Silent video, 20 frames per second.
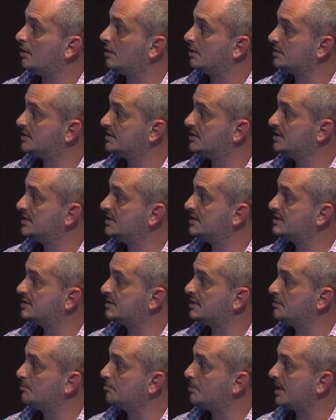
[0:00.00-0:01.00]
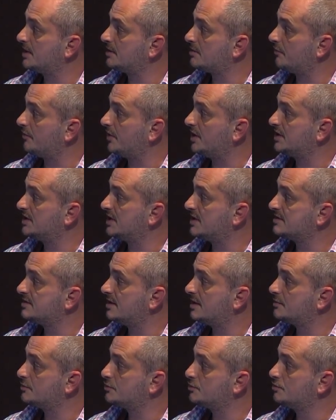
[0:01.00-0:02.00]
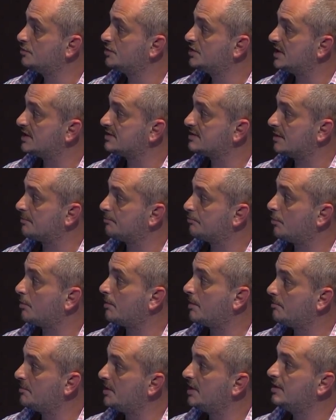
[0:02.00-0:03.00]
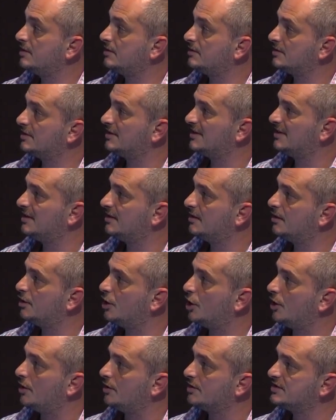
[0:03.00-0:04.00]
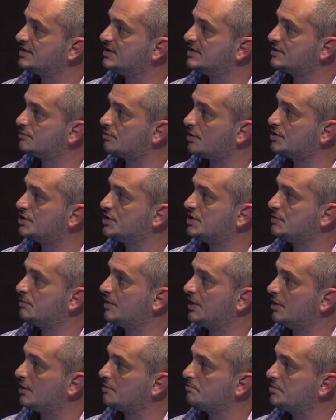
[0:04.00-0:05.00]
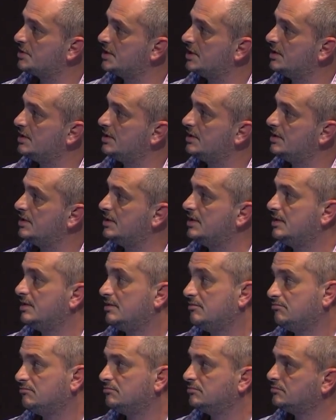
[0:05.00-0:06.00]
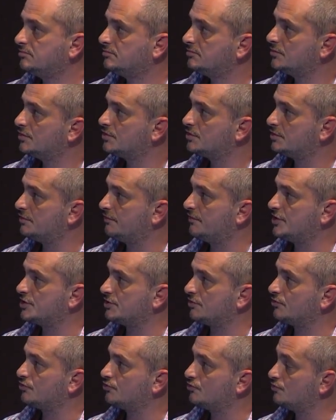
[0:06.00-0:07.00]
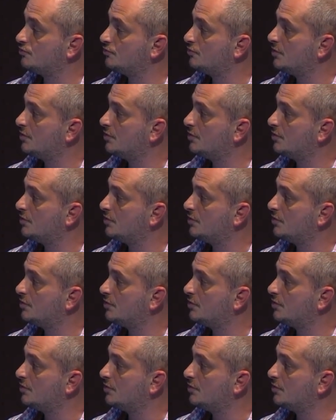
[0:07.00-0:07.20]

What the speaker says: this impact of NK cells suggests that probably this strategy will not be sufficient to